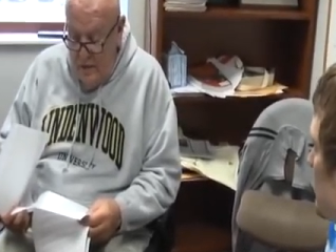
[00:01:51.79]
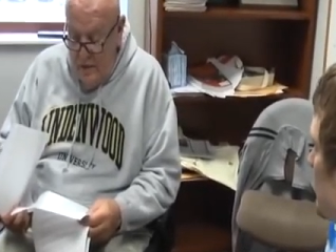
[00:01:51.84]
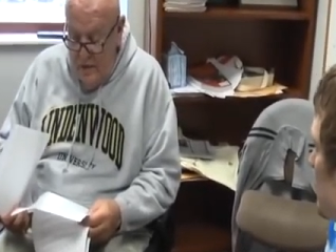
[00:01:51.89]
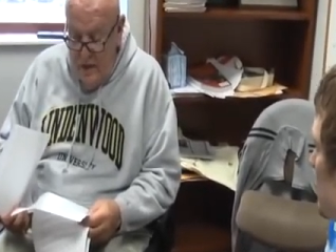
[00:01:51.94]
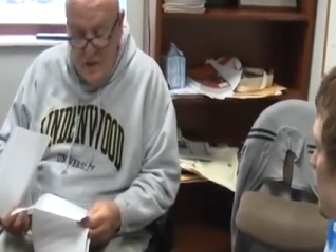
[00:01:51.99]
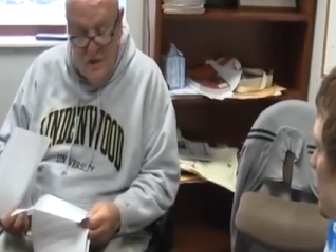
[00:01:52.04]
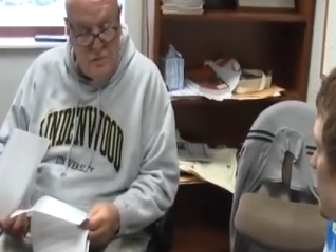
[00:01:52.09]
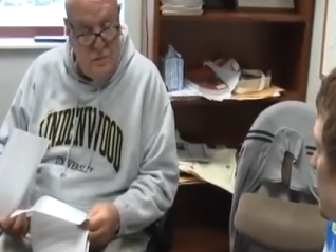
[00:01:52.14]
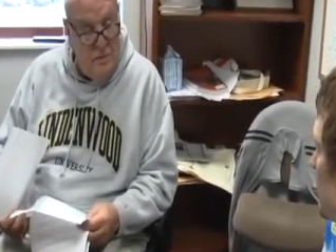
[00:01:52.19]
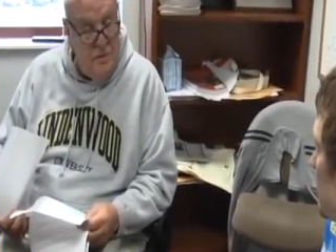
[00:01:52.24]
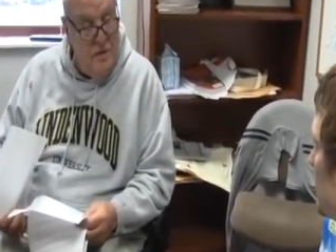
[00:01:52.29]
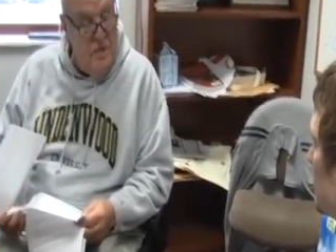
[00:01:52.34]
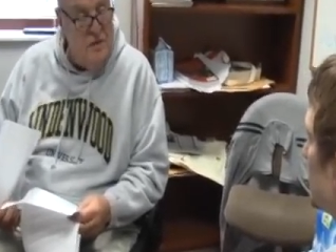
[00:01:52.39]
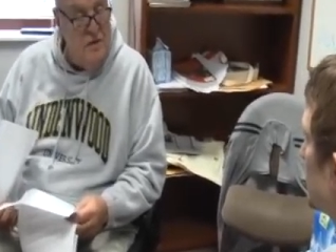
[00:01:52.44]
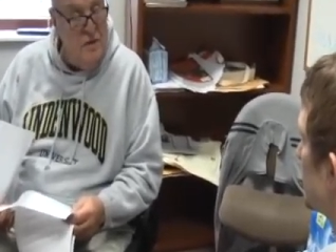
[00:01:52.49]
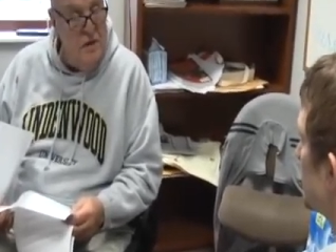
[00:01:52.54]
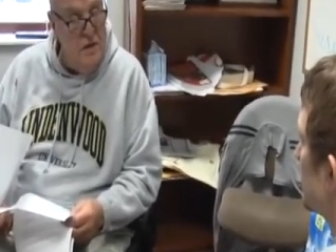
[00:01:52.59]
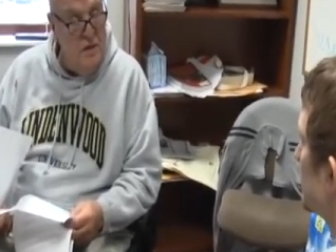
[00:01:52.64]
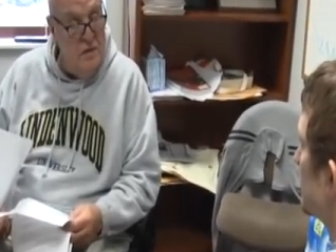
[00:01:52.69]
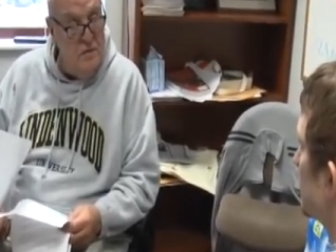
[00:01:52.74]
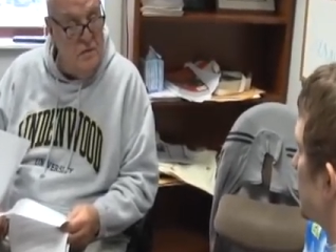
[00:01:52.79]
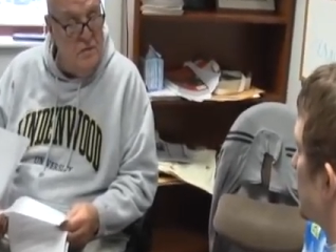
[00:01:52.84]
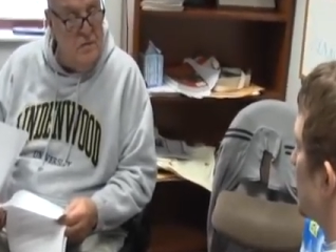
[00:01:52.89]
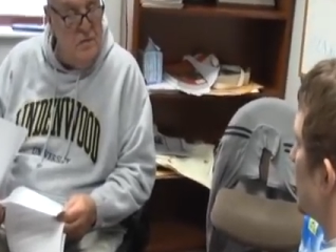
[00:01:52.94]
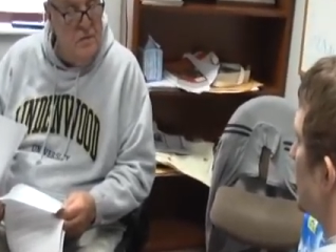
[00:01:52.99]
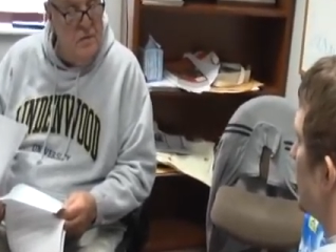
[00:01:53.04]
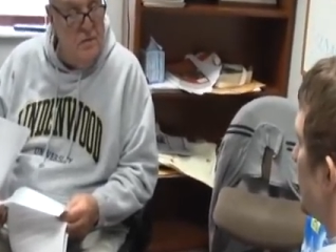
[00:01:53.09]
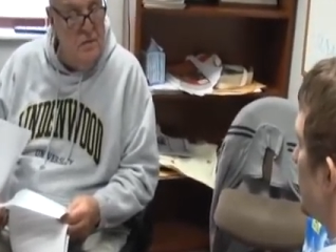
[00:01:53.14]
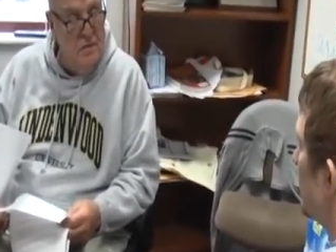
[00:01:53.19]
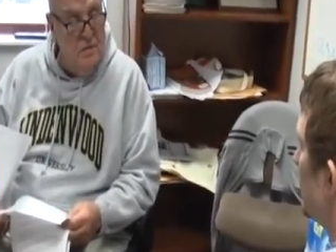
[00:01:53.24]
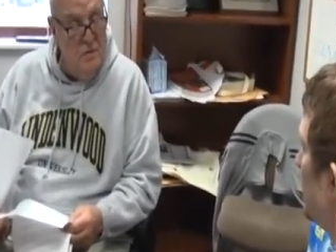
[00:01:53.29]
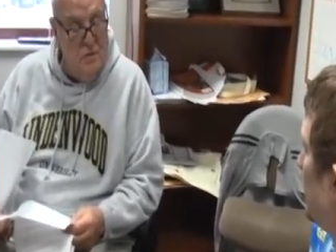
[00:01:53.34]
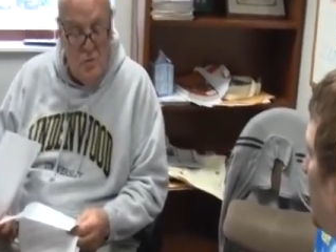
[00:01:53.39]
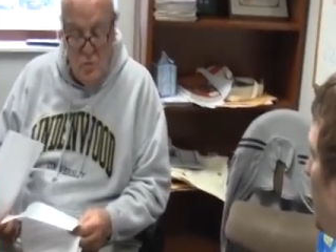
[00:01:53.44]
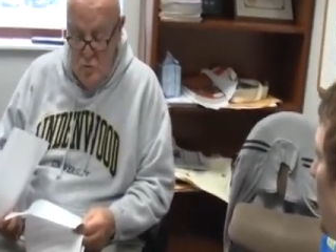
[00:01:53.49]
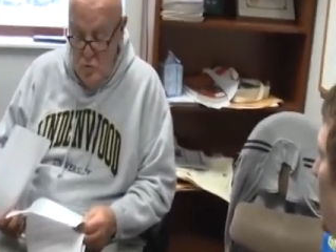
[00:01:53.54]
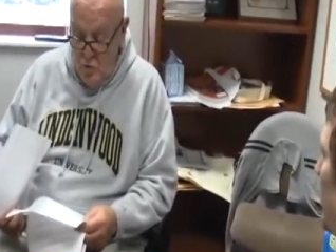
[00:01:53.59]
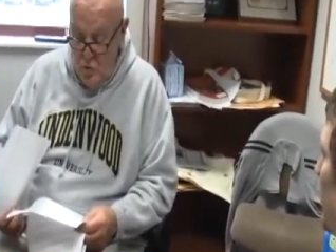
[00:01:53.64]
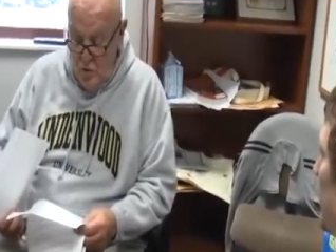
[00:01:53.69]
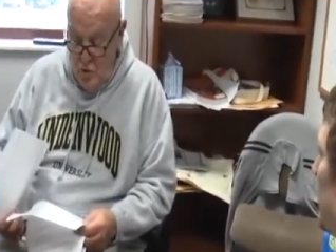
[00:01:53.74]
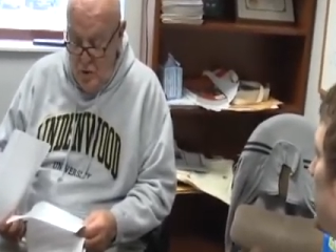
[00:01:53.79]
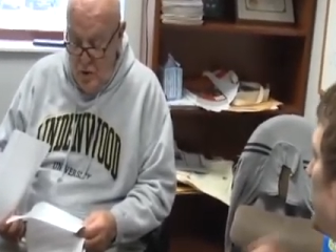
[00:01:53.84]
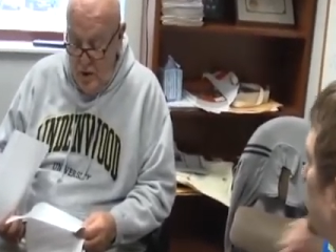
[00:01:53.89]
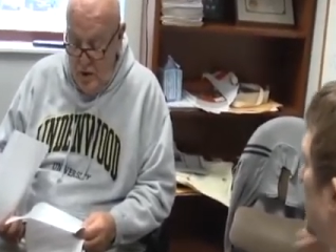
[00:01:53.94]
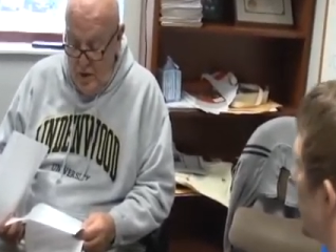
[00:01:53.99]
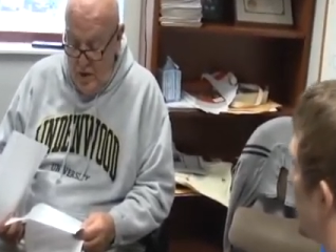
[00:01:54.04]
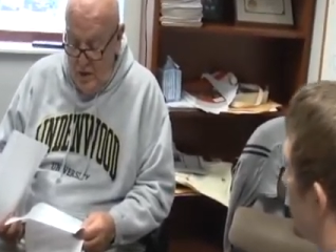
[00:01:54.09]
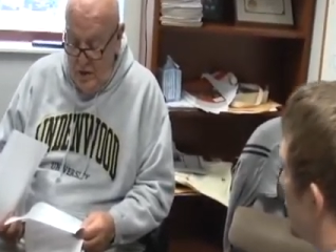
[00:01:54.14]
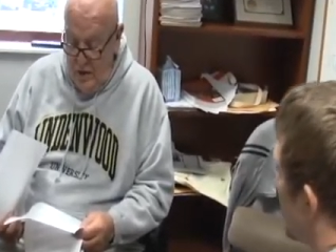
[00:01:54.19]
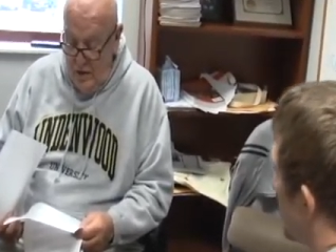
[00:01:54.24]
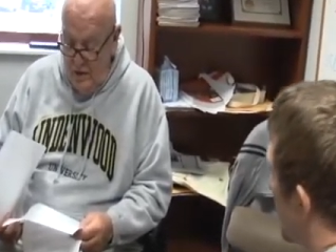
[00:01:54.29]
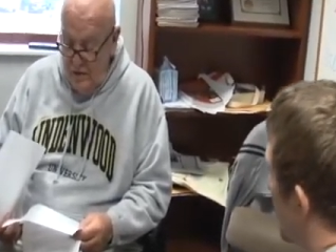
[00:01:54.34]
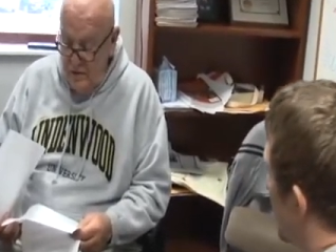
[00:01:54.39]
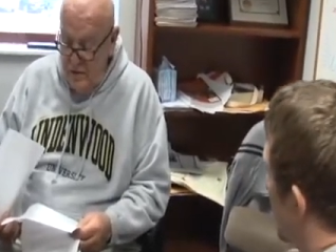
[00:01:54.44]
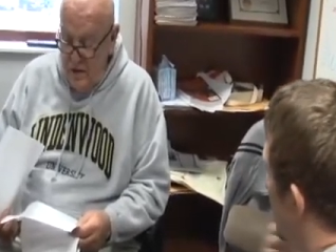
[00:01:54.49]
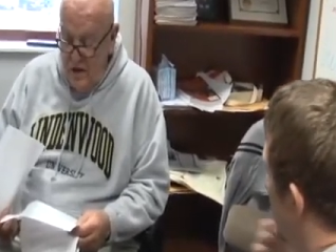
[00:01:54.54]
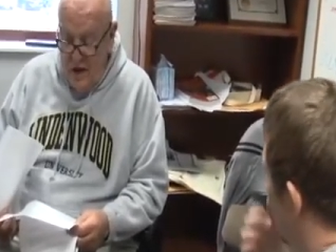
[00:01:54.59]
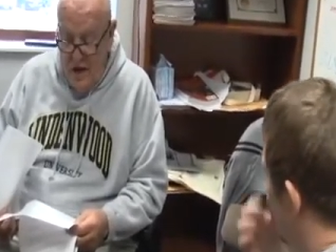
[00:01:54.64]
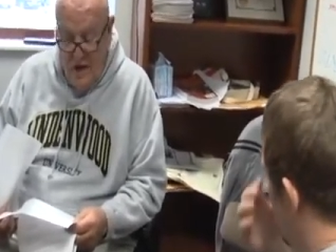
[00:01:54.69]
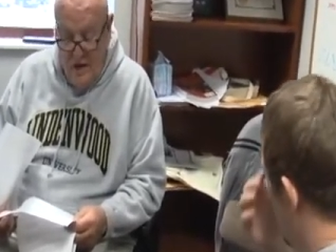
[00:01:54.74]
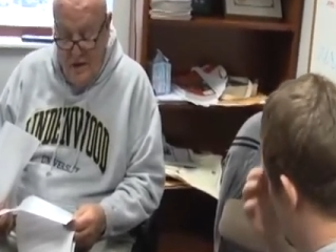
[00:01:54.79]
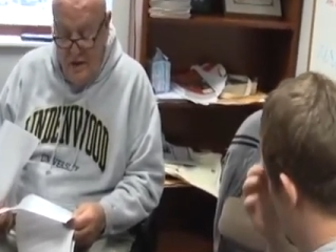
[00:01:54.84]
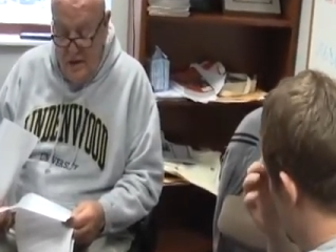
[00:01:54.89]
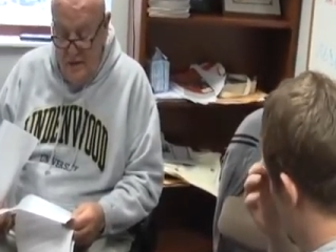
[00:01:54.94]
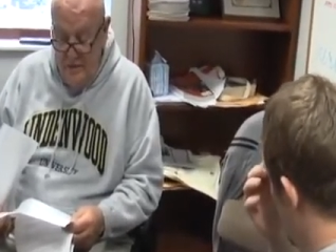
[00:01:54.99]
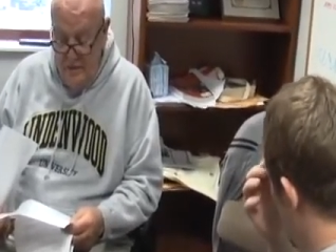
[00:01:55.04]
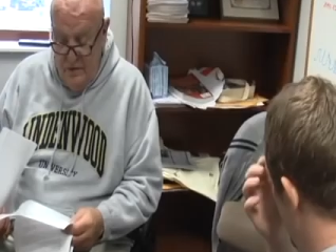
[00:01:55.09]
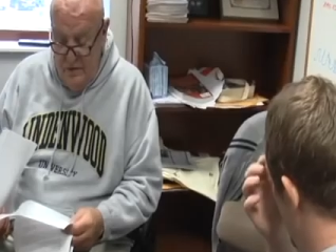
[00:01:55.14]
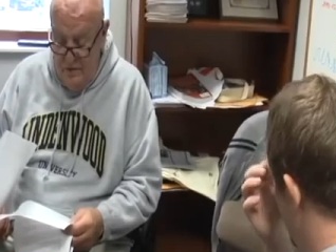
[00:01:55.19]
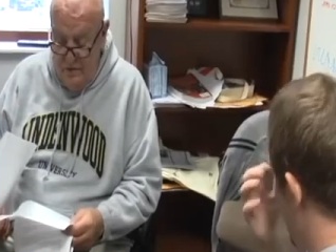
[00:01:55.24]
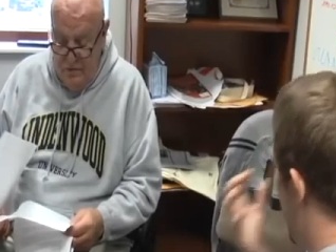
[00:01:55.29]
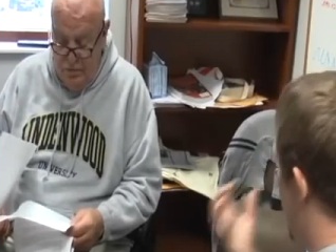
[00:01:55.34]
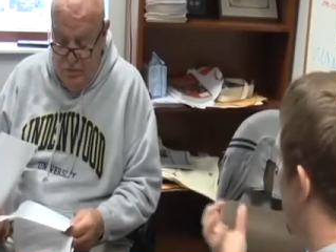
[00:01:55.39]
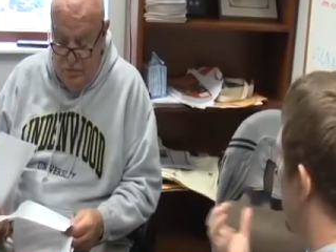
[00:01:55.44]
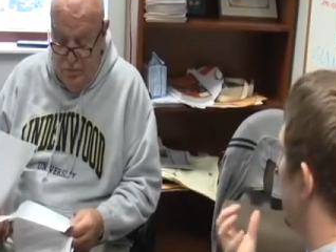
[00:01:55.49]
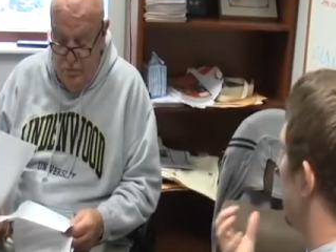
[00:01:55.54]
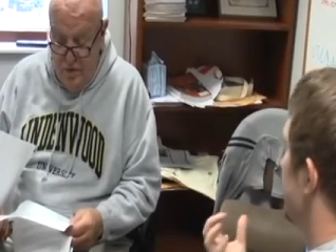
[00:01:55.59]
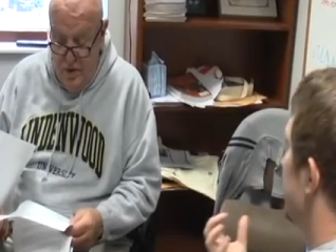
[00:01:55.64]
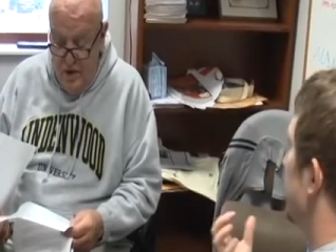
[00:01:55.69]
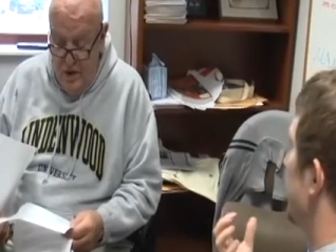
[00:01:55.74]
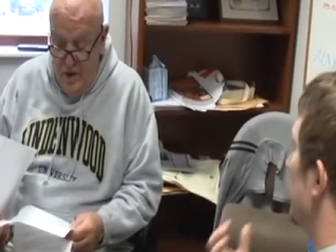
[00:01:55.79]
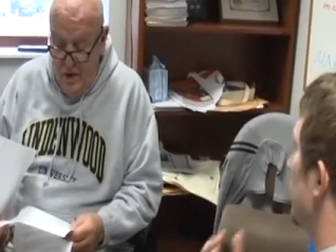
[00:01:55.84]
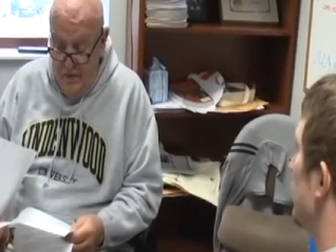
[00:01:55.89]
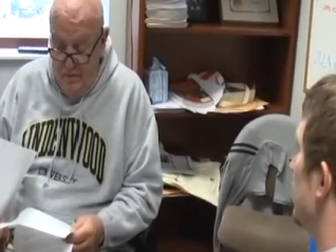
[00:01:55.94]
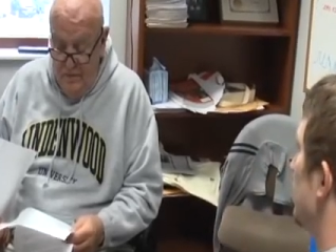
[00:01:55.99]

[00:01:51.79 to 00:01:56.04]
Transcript: That's what this is. Yeah, I like it because it kind of gives you the, the atmosphere.